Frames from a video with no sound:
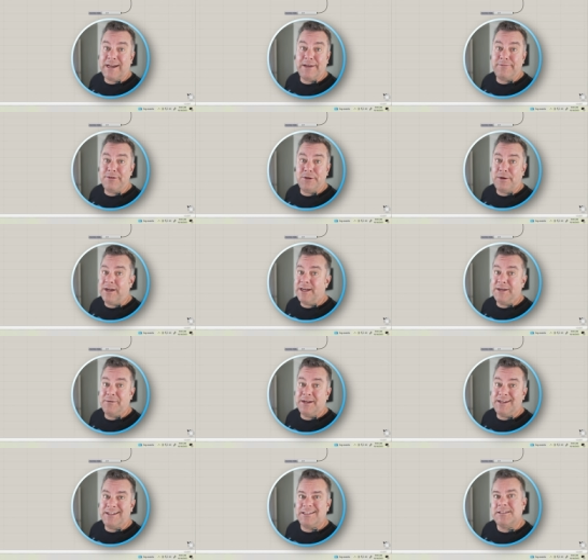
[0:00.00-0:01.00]
I have no idea
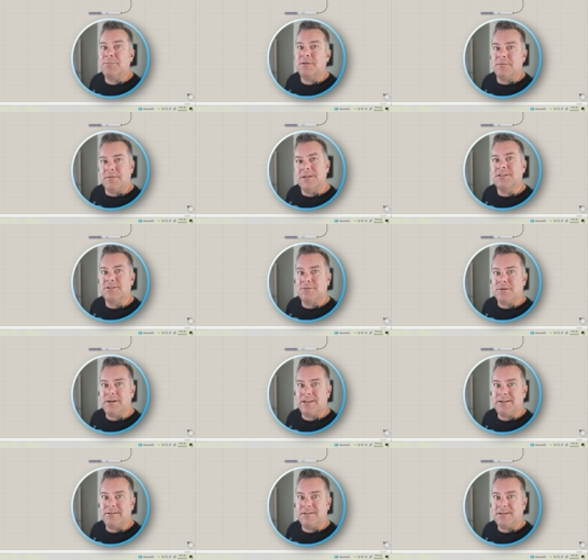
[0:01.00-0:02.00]
what it is, but let's throw it
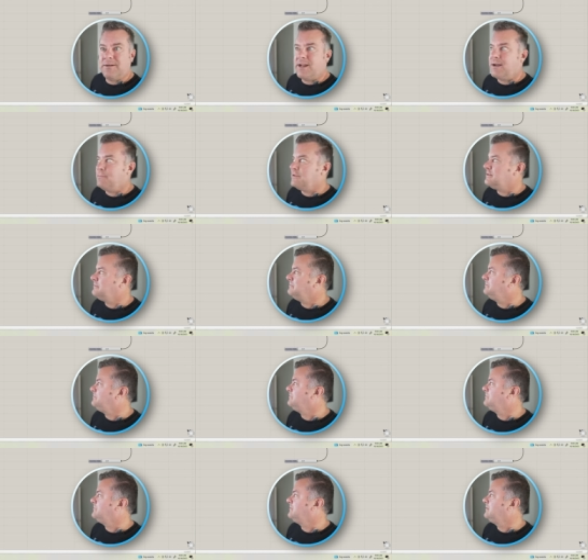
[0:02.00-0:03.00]
in there and see what happens.
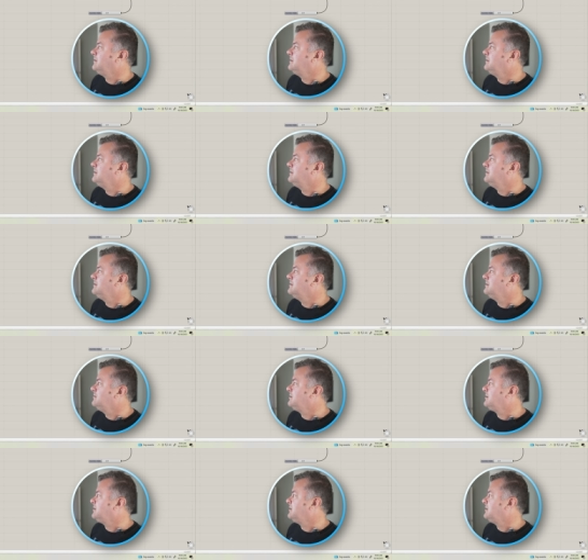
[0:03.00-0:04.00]

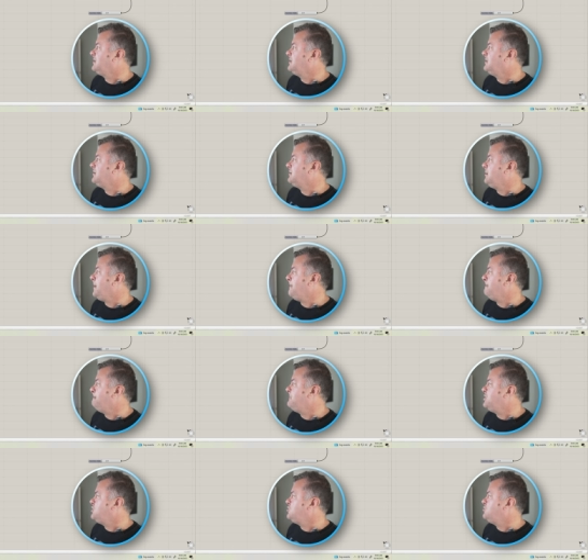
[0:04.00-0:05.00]
Click here,
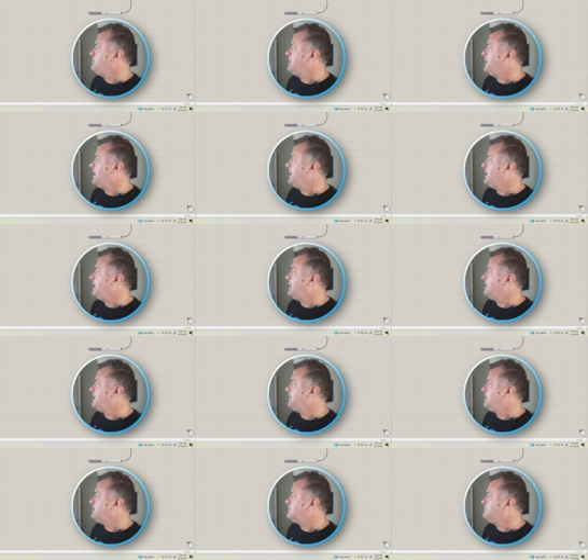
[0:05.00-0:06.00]
boom, and
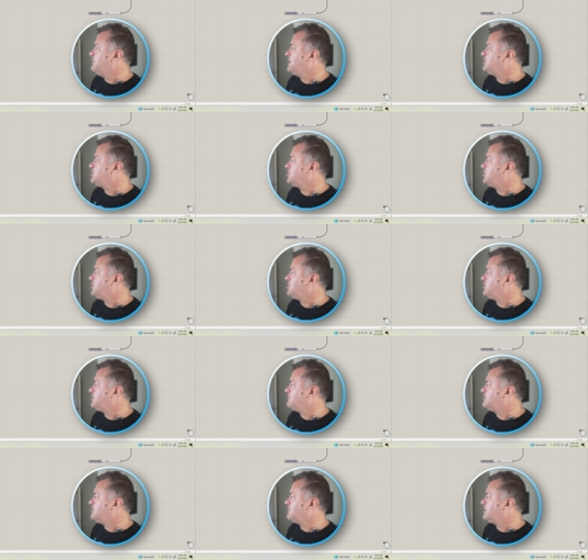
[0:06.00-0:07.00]
now it has mesh
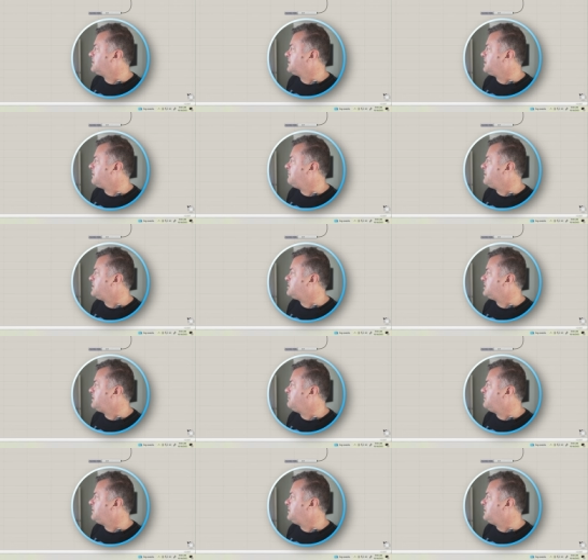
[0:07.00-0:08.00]
curve. So we're gonna take our mesh
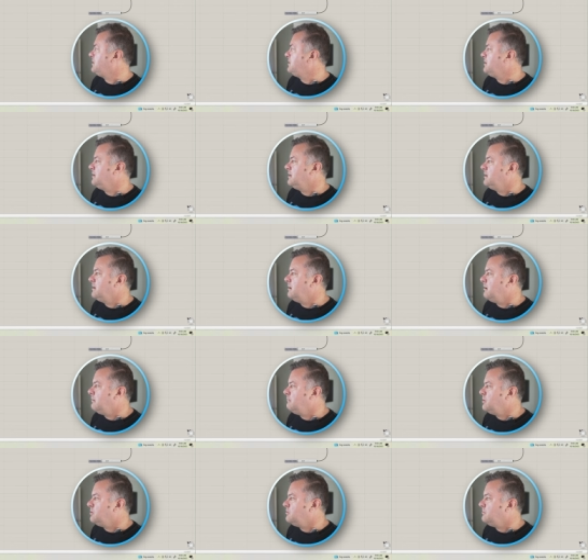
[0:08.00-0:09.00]
output,
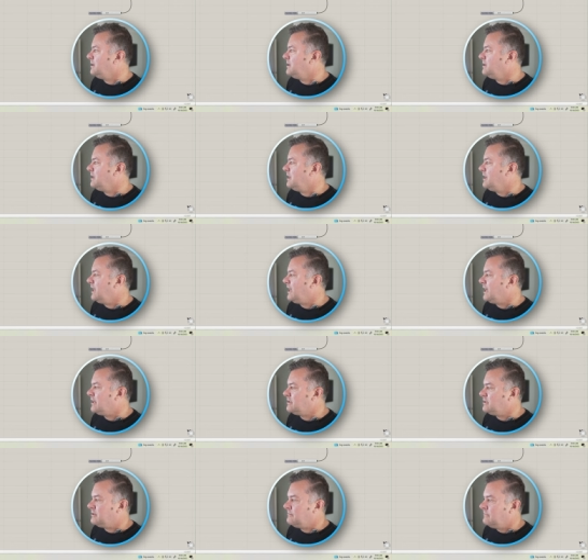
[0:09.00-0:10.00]
boom, into
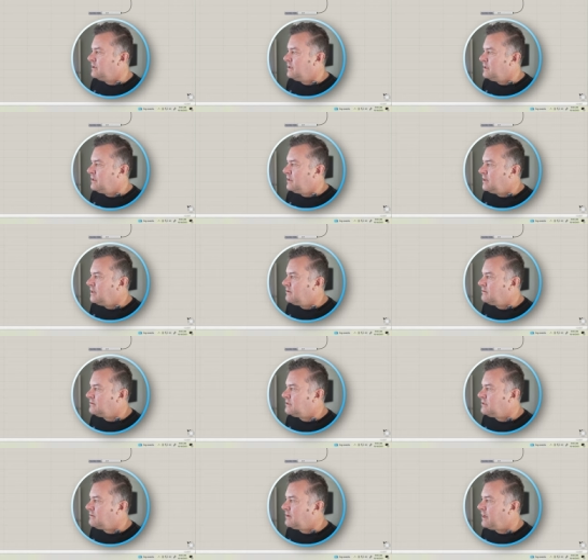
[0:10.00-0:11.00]
that. You can
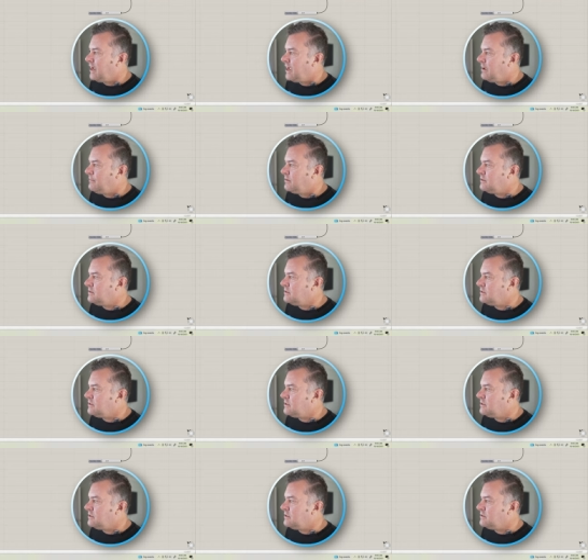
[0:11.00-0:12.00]
see what happens
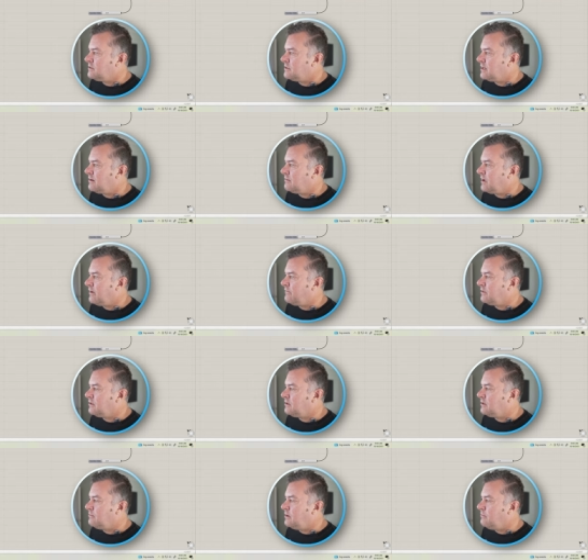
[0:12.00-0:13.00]
is now we have a
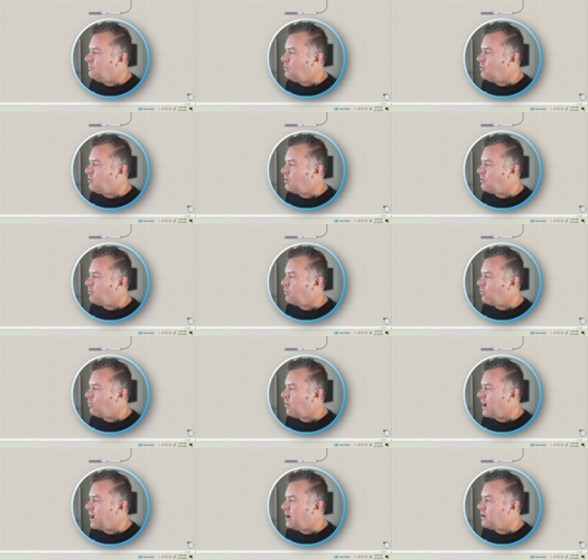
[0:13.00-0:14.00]
little bit more
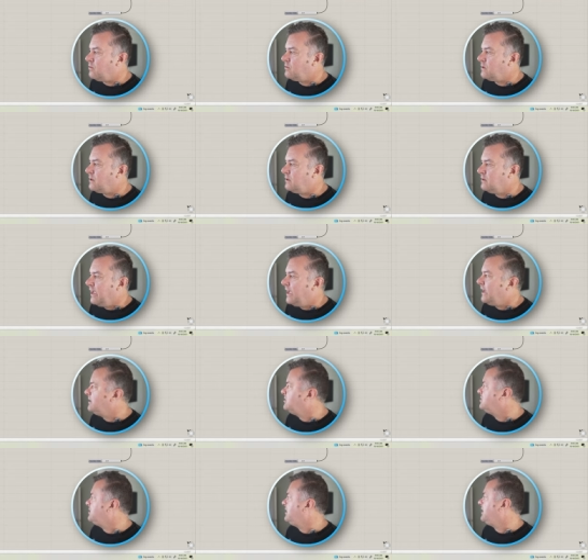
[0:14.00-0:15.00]
round
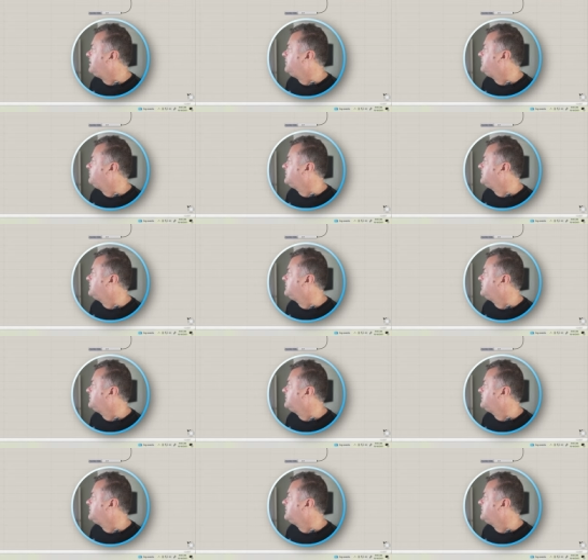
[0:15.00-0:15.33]
edge there.